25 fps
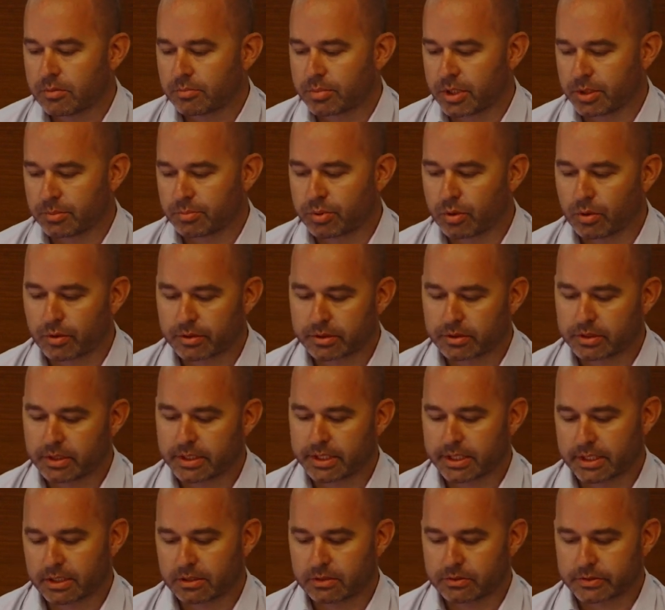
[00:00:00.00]
But
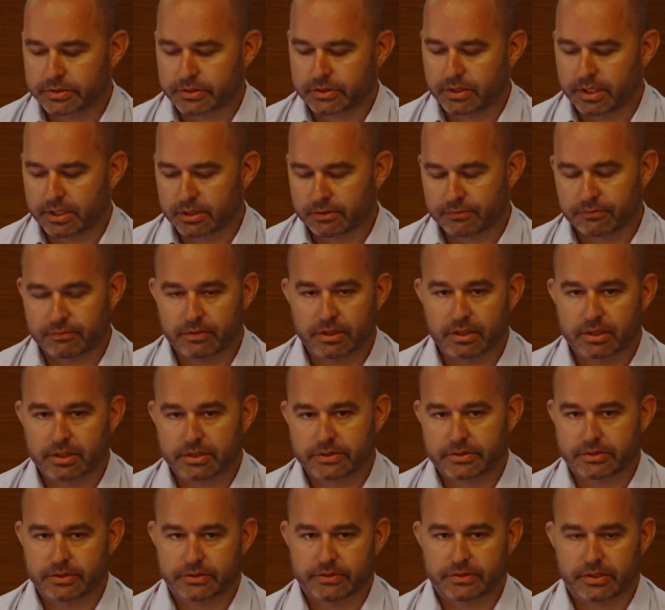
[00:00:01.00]
importantly, it looks like the
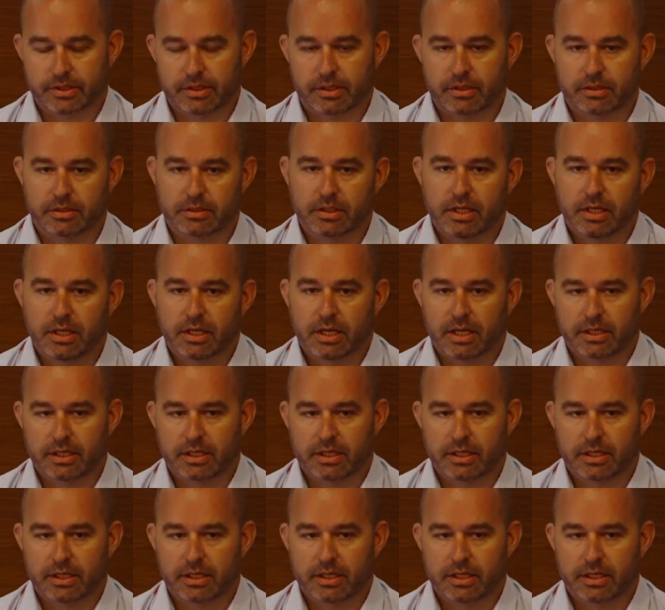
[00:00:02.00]
Felixers are